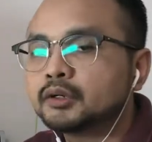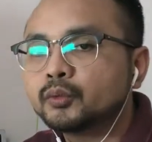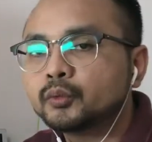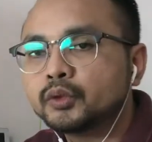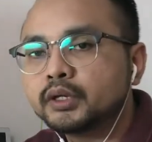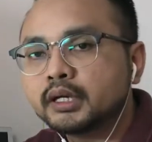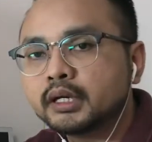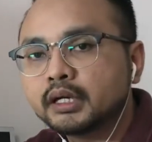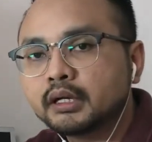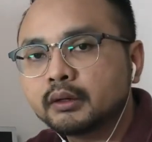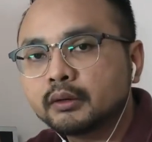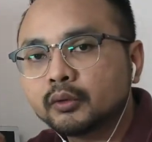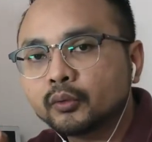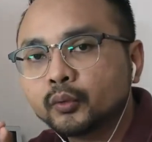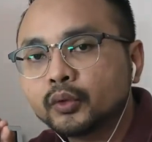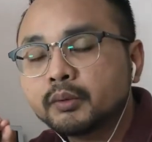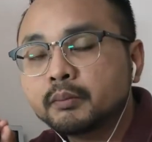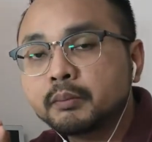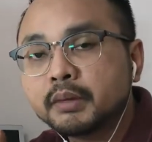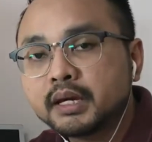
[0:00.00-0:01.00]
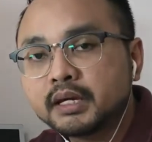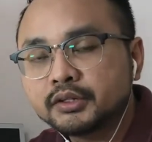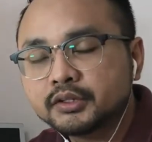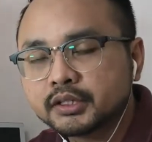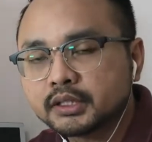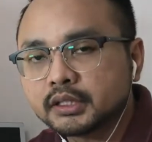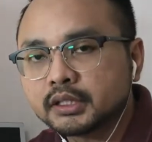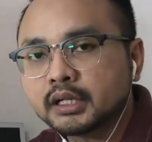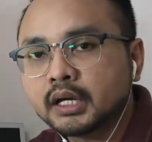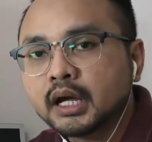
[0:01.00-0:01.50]
After we
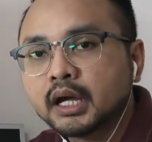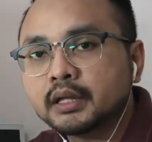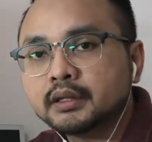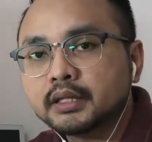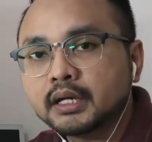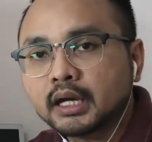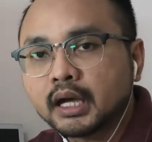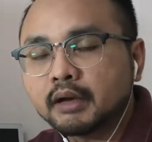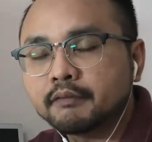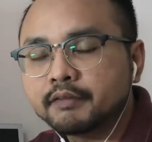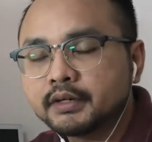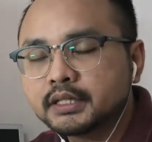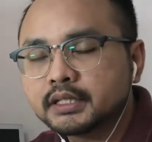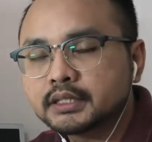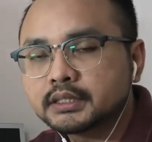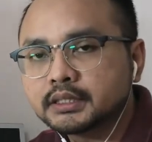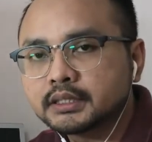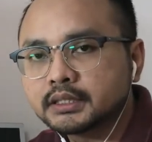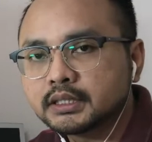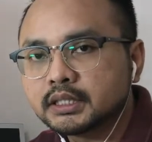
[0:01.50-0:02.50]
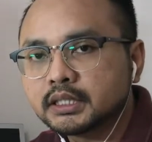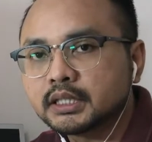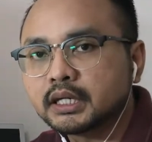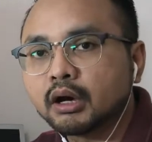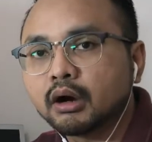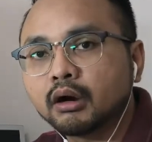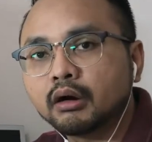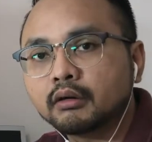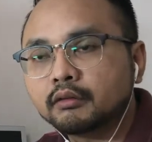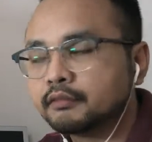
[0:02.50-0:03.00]
measure the
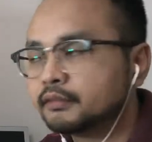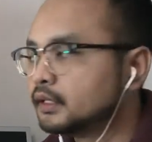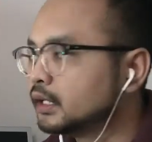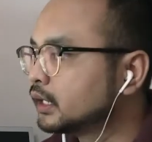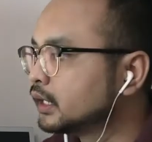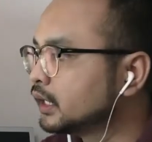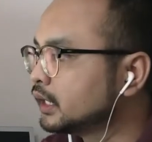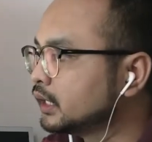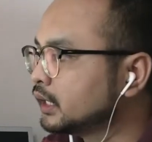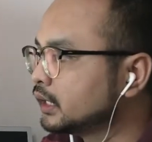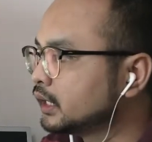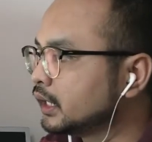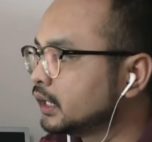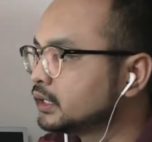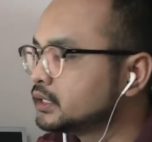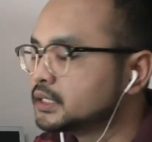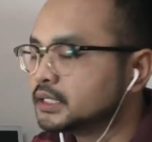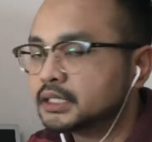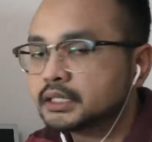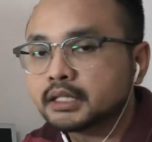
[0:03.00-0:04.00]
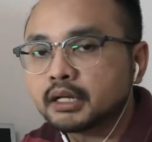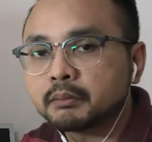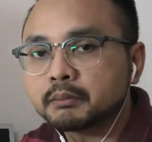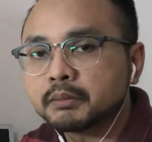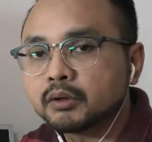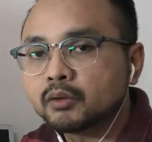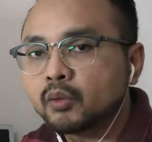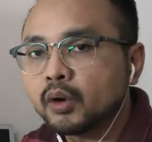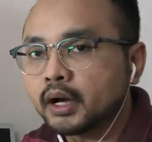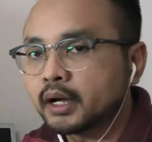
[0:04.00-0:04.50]
efficiency of the heat
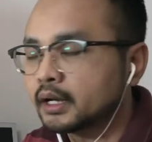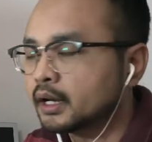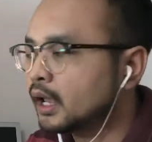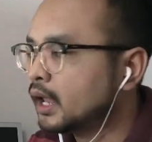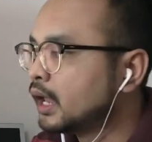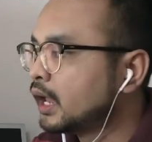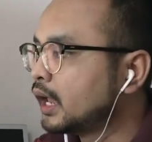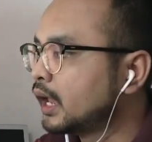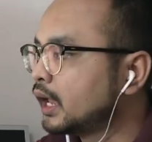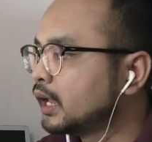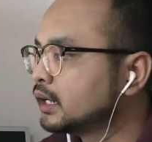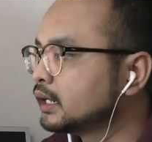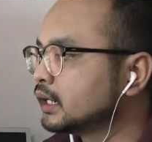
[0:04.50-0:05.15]
engine number 1,